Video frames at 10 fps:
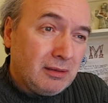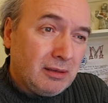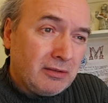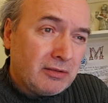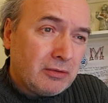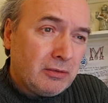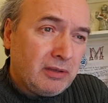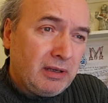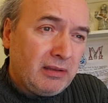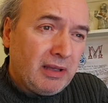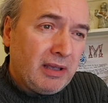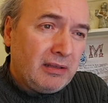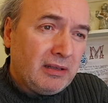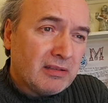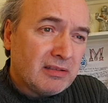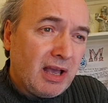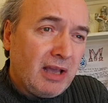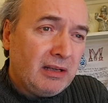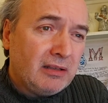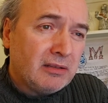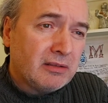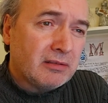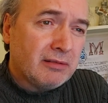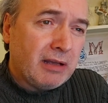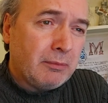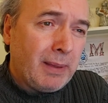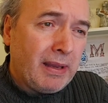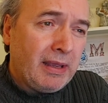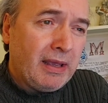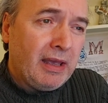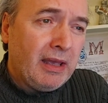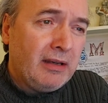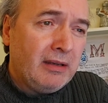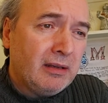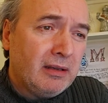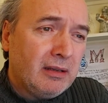And stood they then in silence round my head,